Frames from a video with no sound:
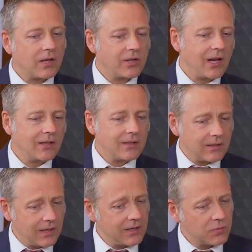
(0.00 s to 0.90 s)

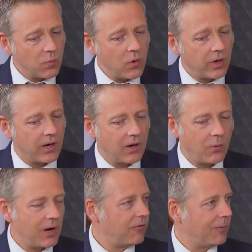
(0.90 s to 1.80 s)
Ashanti is walking
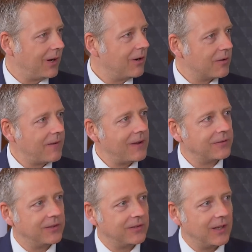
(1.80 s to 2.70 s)
away from a lot of
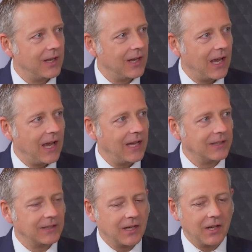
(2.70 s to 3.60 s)
ounces there,
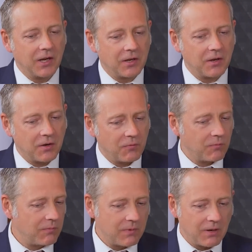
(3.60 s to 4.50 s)
and at a
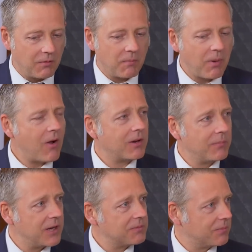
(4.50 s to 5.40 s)
bargain
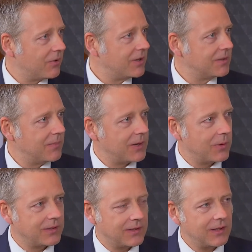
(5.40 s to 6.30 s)
basement price in many
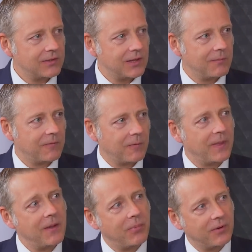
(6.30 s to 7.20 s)
ways. It does seem, from
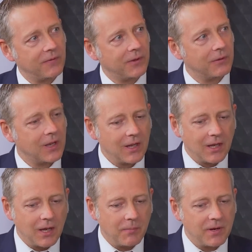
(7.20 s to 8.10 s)
their point of view,
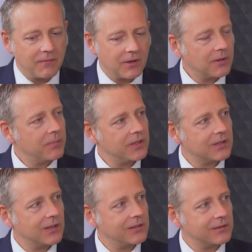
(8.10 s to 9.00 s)
a bit of a
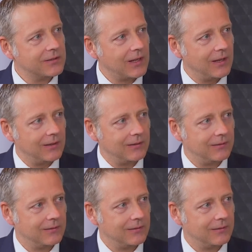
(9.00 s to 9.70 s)
capitulation sale.